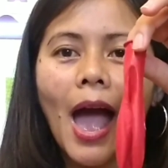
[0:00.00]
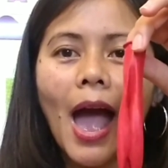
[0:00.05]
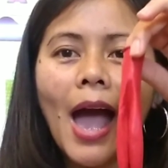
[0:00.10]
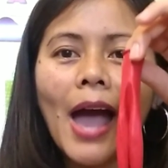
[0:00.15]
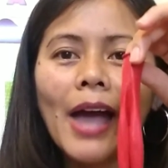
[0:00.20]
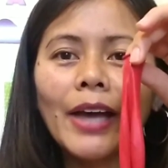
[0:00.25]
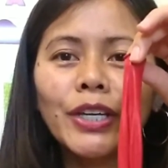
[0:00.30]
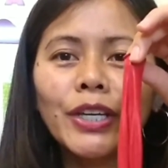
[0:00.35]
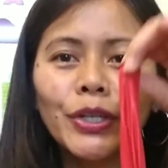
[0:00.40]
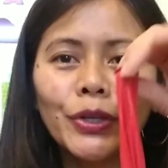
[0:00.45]

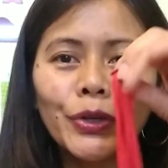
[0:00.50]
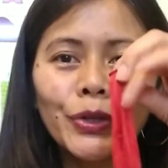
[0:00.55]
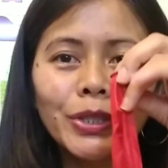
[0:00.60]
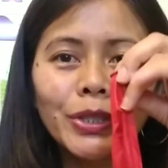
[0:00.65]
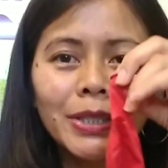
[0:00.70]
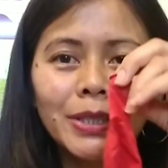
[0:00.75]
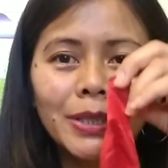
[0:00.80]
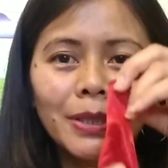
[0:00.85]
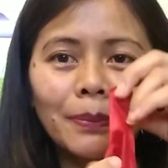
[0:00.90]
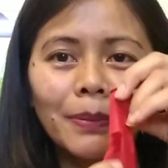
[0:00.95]
I
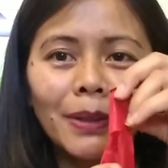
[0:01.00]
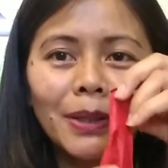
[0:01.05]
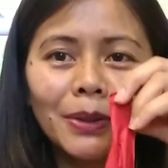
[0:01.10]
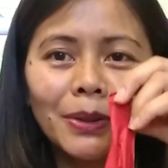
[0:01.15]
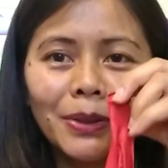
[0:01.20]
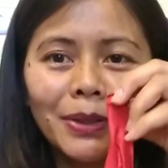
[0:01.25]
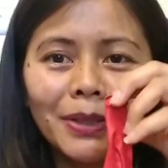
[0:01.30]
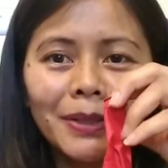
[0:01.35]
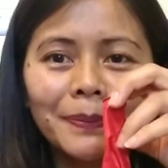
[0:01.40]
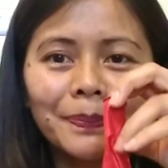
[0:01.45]
use the
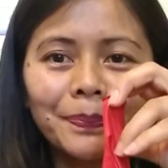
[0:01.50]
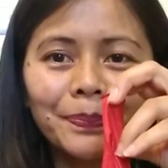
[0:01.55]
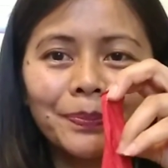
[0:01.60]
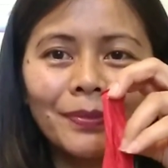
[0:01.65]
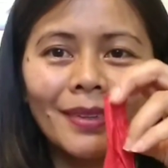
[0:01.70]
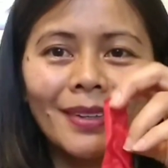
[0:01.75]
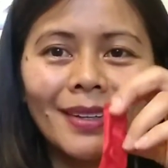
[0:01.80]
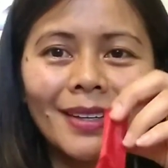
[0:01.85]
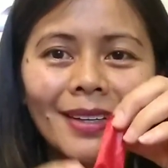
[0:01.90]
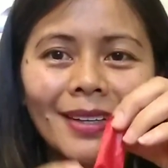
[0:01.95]
balloon.
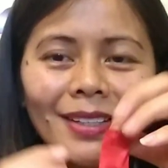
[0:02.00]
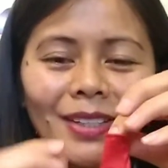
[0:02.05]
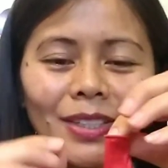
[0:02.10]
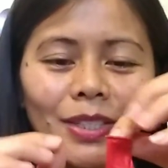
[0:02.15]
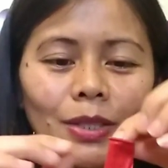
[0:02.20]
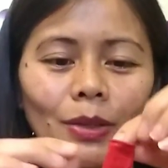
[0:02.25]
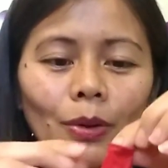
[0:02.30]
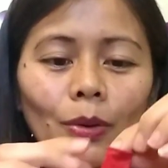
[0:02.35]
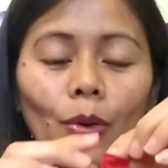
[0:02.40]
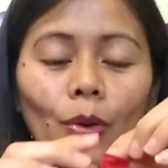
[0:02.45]

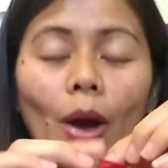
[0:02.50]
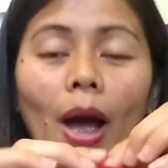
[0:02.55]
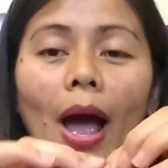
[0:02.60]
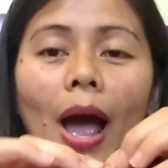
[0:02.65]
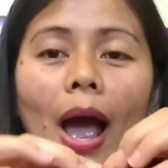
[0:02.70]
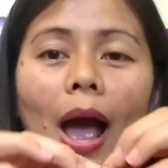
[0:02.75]
So